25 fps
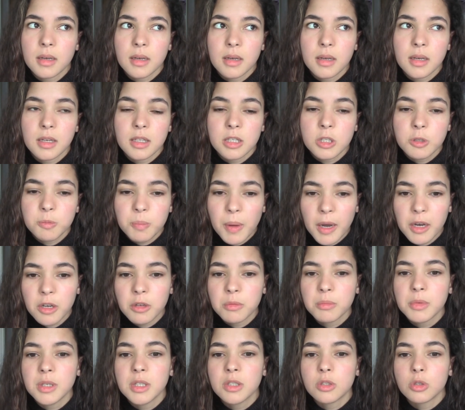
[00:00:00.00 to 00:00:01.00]

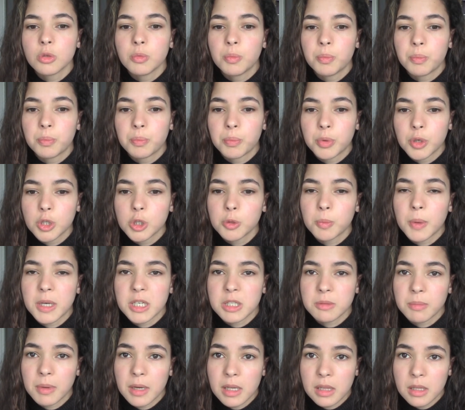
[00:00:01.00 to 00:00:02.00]
inspired me to push
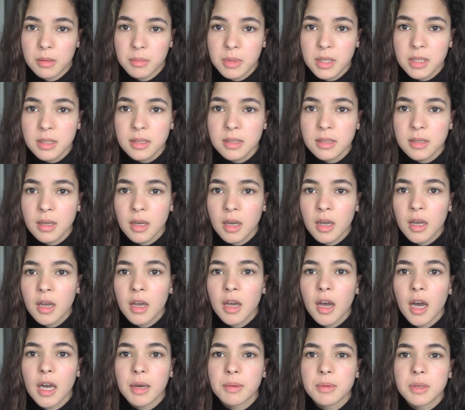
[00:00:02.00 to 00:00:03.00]
past my limits.
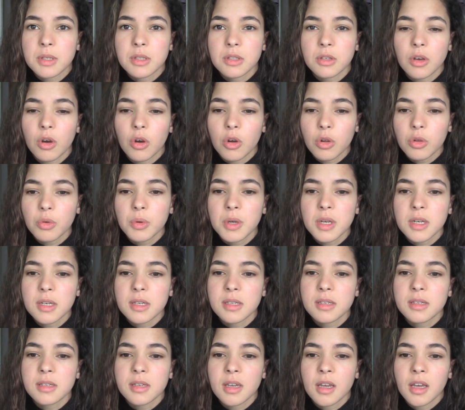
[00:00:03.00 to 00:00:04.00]
I was
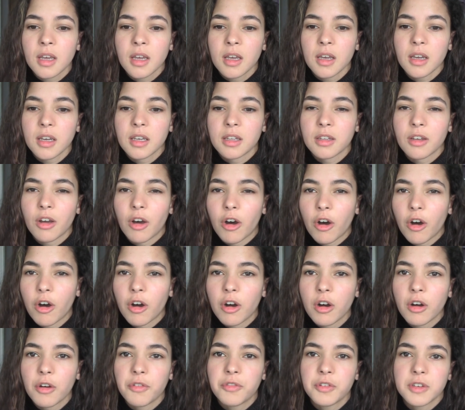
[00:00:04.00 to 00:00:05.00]
always in
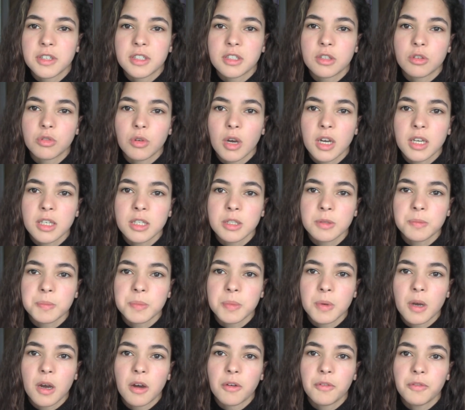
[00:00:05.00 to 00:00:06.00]
awe of his grasp
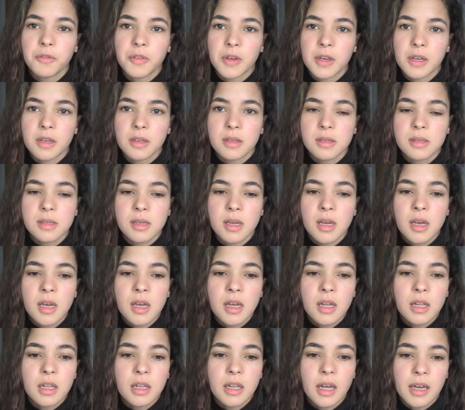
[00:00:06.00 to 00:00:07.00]
of things
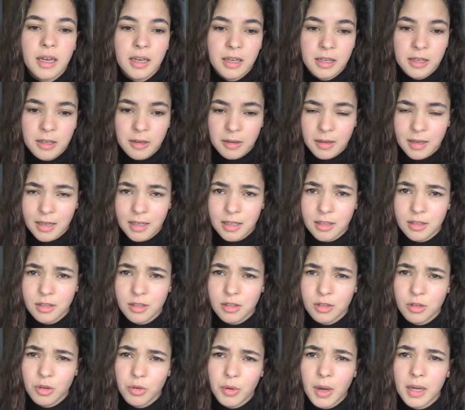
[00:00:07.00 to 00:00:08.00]
like
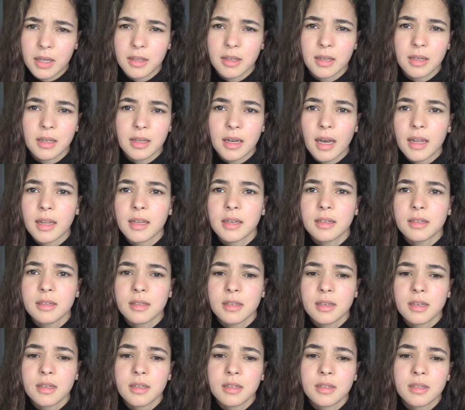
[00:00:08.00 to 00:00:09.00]
interacting
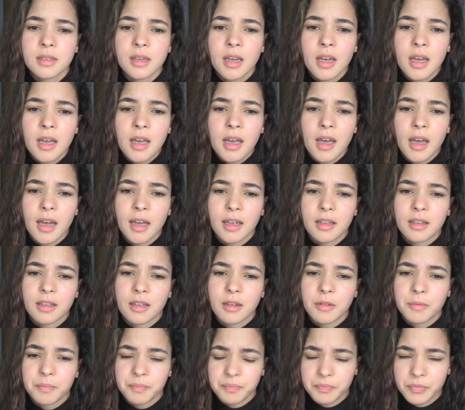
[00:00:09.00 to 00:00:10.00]
galaxies
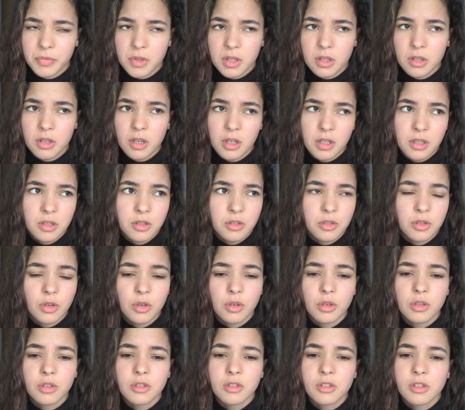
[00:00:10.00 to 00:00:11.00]
and the
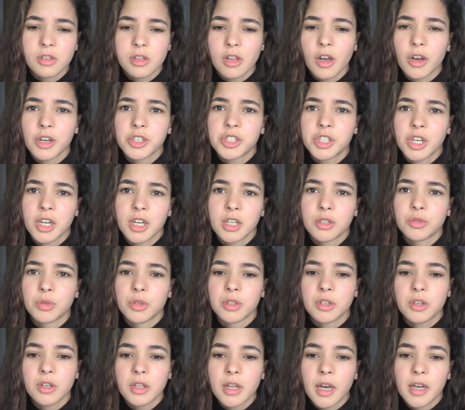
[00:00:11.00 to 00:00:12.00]
CERN's Large
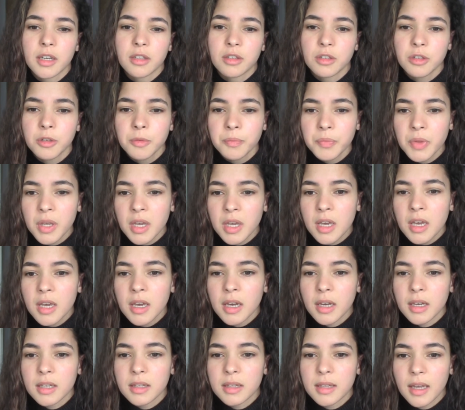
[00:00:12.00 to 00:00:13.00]
Hadron Collider,
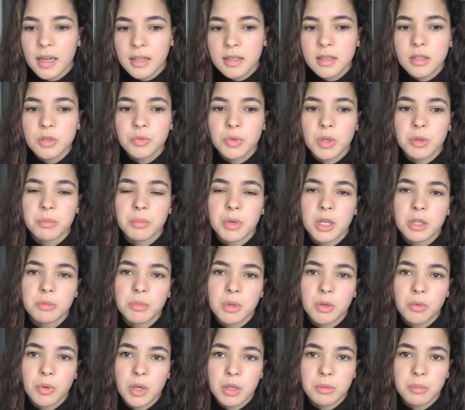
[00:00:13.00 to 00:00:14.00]
and that is what made
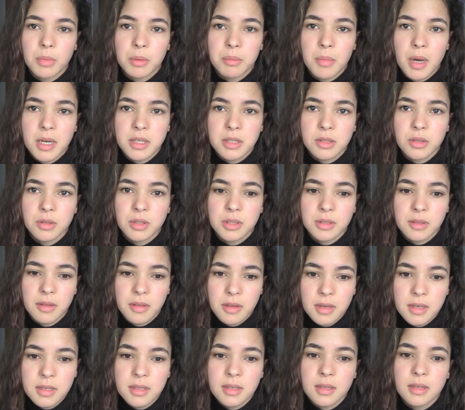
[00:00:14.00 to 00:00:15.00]
me write my master's
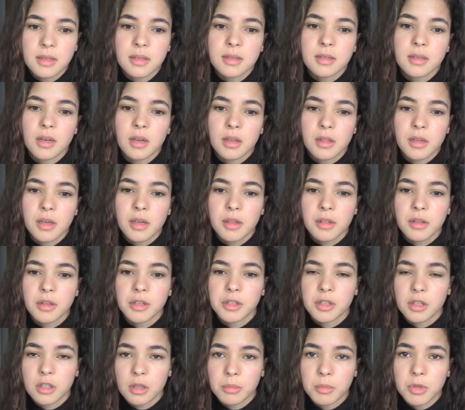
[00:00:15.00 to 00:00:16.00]
thesis on lethal
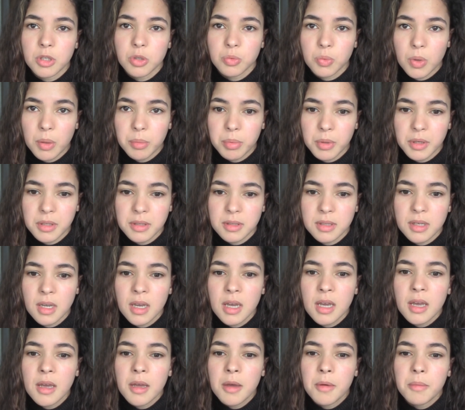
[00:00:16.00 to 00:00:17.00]
autonomous weapons,
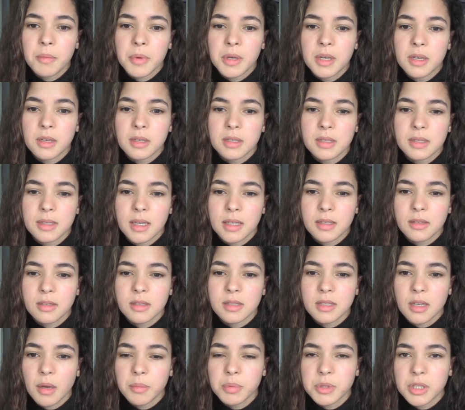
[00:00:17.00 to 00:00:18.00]
because that's a
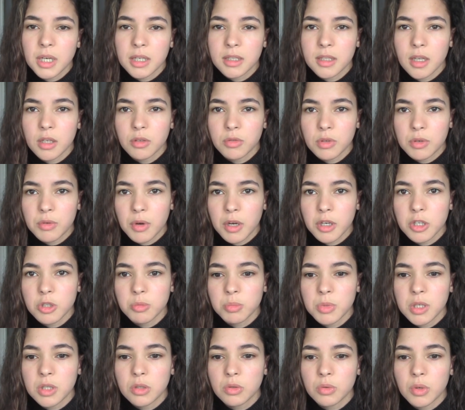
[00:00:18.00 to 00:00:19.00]
subject that requires
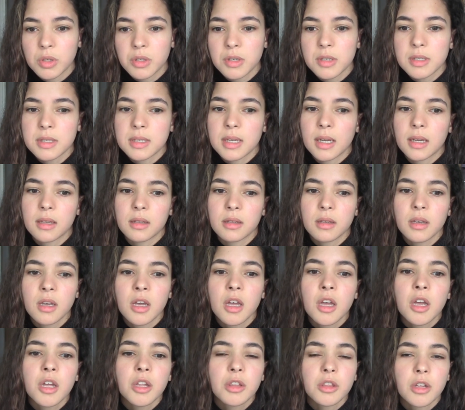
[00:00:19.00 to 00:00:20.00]
me to understand
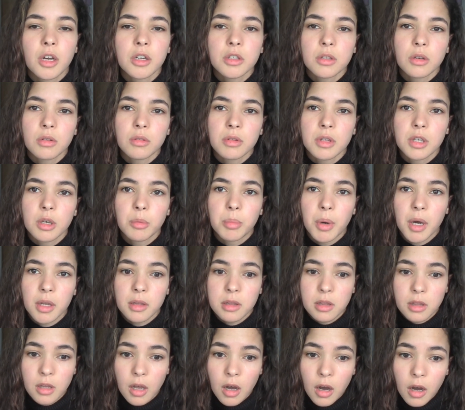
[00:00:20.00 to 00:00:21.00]
not only
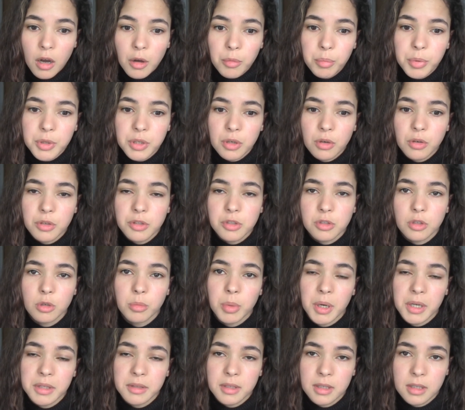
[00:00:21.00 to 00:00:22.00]
about law but also
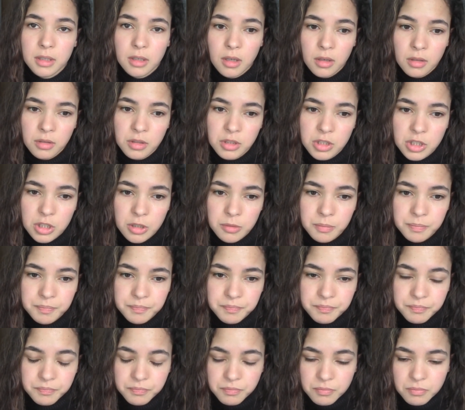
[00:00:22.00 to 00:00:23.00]
about technology.
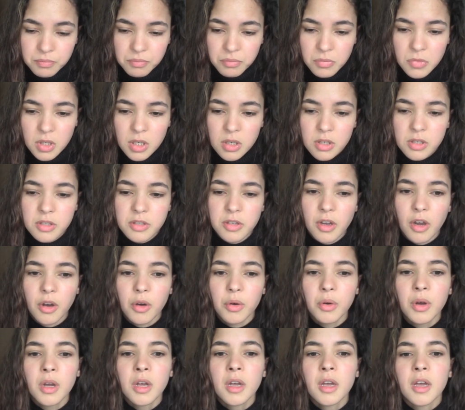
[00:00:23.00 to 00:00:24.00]

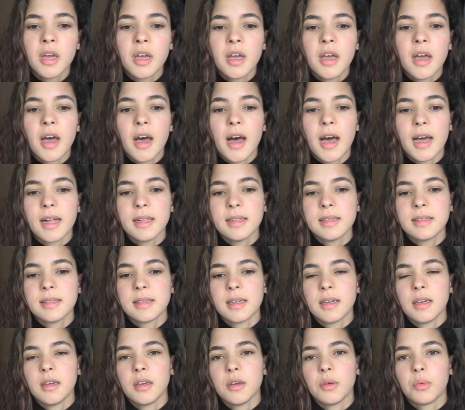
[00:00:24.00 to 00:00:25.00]
So I'll
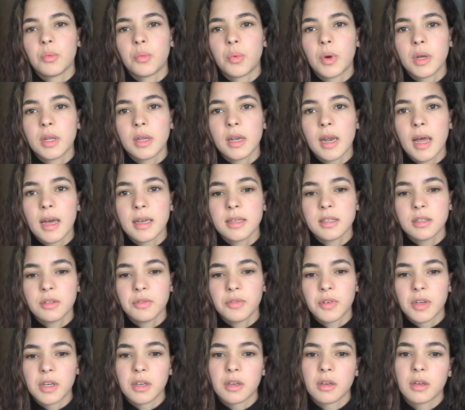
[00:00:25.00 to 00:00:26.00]
say one last
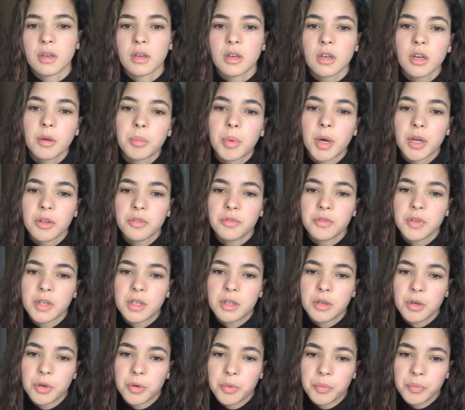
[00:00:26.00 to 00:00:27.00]
thing about
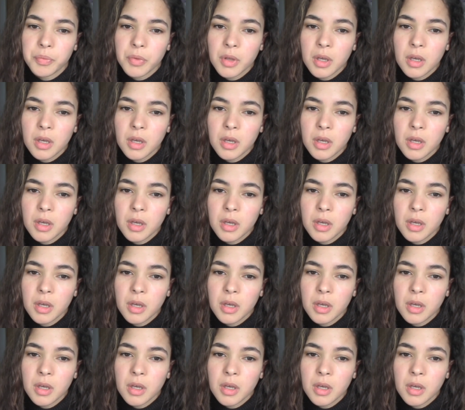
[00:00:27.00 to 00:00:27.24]
VICO.